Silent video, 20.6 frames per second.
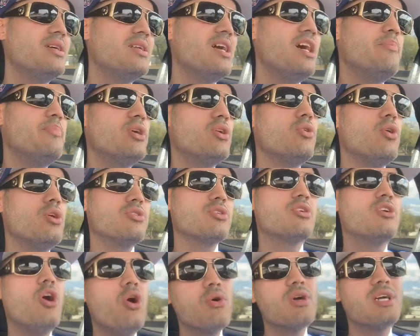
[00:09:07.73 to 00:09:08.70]
I've been called a
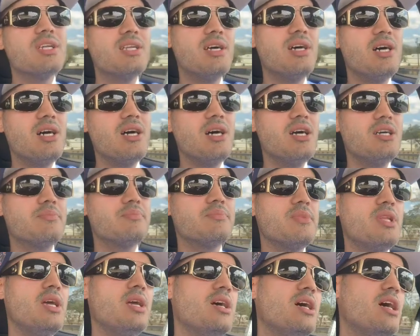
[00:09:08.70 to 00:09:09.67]
coconut.
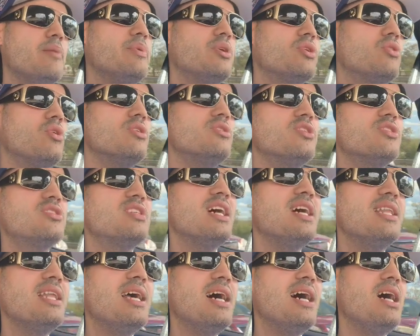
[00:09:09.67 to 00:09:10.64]
I've been called a
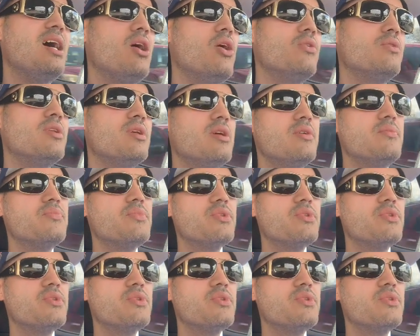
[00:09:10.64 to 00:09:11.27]
sellout.